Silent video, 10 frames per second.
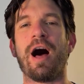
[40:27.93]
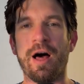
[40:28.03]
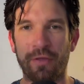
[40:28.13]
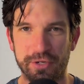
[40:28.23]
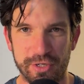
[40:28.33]

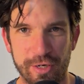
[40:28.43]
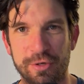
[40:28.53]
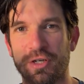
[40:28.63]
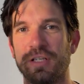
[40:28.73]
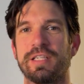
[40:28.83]
other
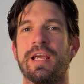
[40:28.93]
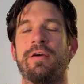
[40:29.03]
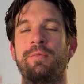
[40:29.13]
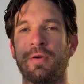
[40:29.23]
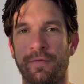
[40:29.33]
solutions here,
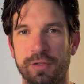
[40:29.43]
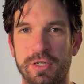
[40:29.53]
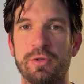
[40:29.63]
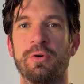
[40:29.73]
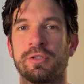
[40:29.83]
and we
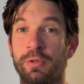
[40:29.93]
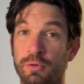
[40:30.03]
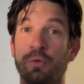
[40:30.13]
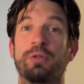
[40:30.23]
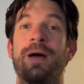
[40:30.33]
obviously
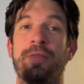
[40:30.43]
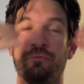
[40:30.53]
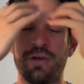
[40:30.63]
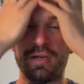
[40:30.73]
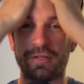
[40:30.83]
talked about the
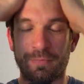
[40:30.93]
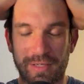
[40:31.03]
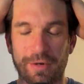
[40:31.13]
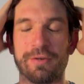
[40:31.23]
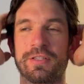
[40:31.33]
reuse of
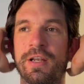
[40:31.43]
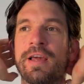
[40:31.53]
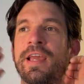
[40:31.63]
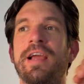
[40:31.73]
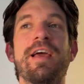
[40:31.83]
materials, and I
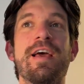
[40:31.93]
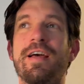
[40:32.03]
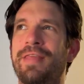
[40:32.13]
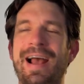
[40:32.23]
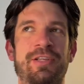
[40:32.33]
think
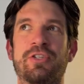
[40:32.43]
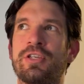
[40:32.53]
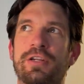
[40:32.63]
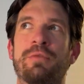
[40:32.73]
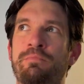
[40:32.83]
that is
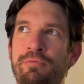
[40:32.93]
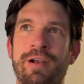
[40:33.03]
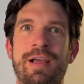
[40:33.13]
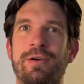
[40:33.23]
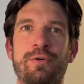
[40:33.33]
such a
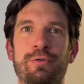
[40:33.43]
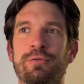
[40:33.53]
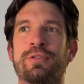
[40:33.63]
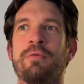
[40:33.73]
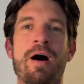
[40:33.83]
brilliant
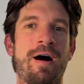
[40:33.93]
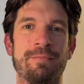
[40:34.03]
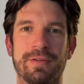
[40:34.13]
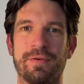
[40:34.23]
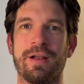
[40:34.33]
call to
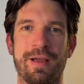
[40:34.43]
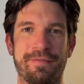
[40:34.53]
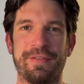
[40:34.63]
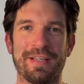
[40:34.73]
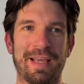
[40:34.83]
arms, if you like,
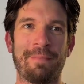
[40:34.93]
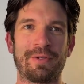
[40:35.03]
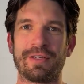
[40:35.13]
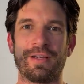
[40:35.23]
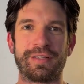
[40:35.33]
for this
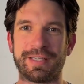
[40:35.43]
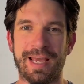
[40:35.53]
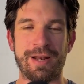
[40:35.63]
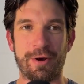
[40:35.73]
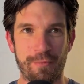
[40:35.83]
episode to
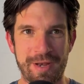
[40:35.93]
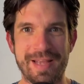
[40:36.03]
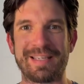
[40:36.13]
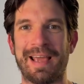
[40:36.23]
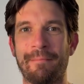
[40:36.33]
say, look, we
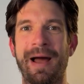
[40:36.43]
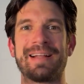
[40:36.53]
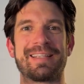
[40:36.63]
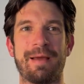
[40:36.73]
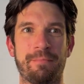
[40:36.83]
need to get
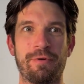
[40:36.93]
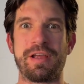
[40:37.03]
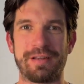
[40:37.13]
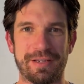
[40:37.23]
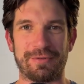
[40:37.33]
back to that
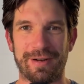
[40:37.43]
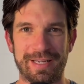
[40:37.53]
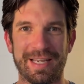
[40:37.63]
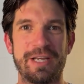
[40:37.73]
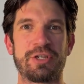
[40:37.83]

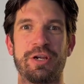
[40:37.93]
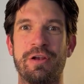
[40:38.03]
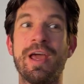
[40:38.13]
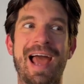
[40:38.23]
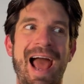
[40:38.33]

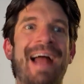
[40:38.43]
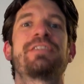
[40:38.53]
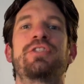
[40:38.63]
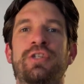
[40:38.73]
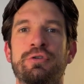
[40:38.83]
pre-industrialization
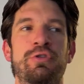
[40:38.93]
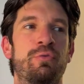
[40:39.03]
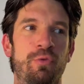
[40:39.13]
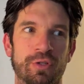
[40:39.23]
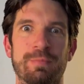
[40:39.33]
attitude
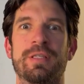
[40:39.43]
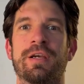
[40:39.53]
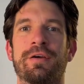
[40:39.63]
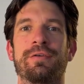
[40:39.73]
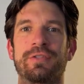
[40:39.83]
towards
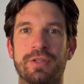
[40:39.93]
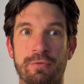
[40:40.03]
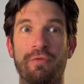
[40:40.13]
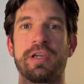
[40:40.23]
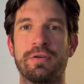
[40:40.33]
materials and
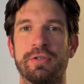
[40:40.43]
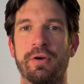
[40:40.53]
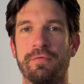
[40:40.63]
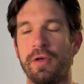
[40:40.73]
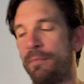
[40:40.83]
the reuse
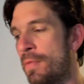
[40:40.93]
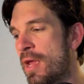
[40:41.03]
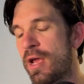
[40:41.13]
of them.